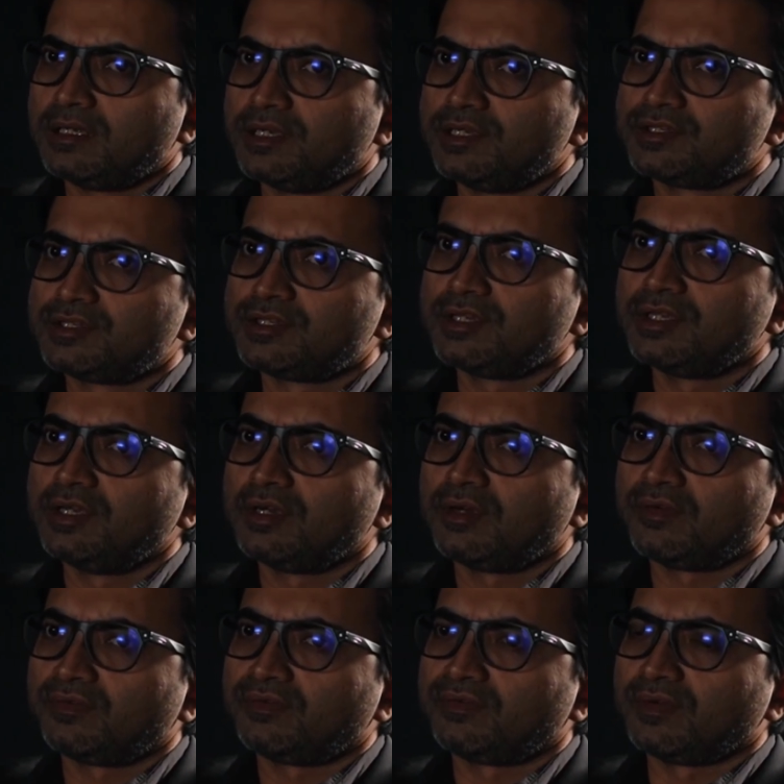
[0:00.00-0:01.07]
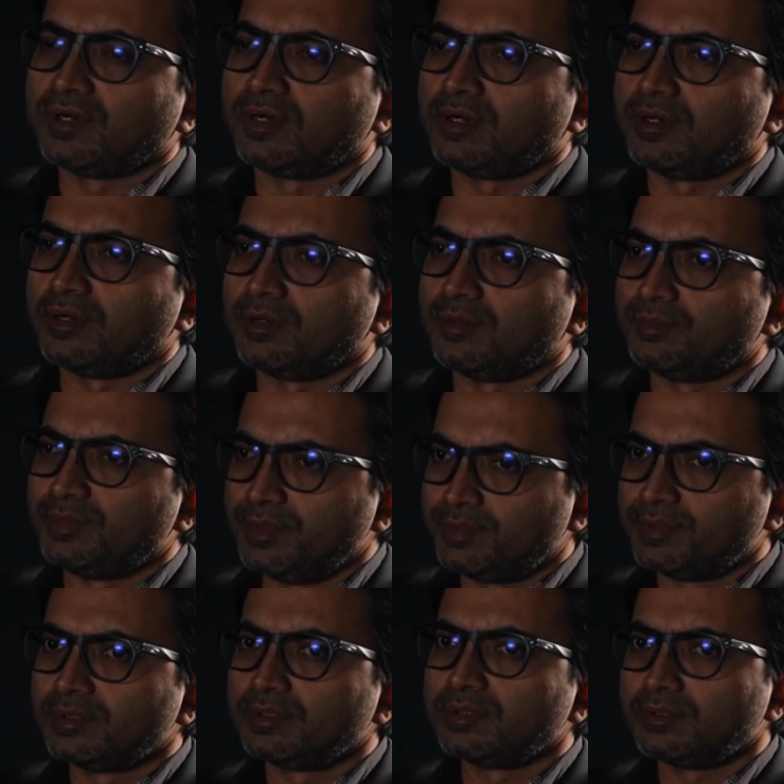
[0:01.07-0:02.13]
history of
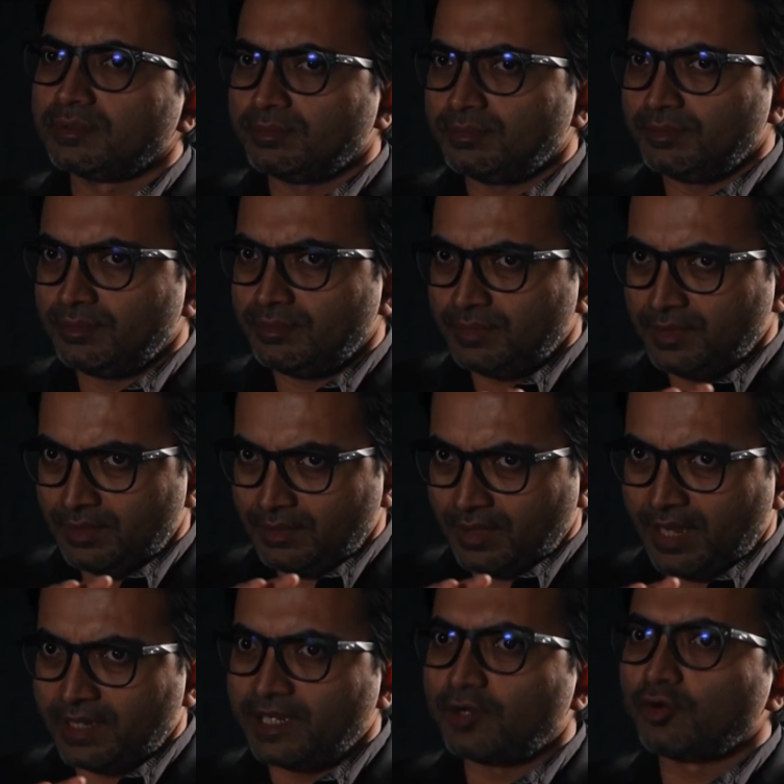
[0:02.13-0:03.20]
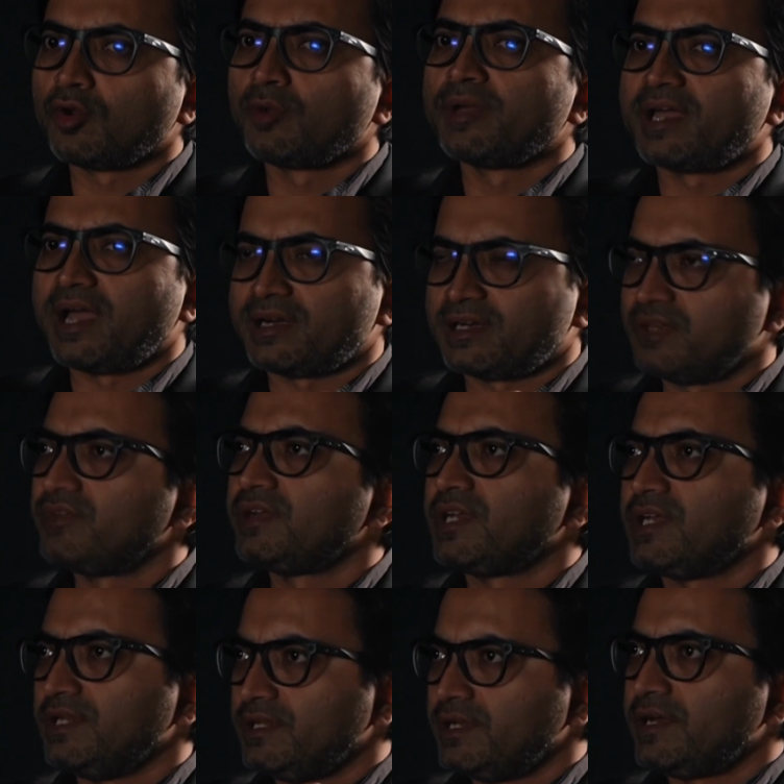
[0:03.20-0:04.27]
people and economic
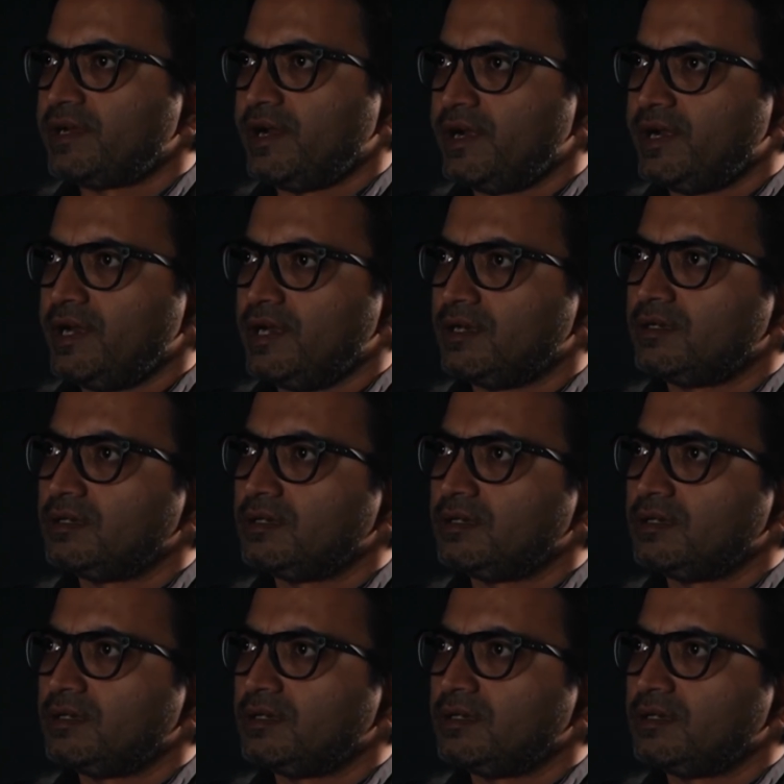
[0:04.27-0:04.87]
activity in that area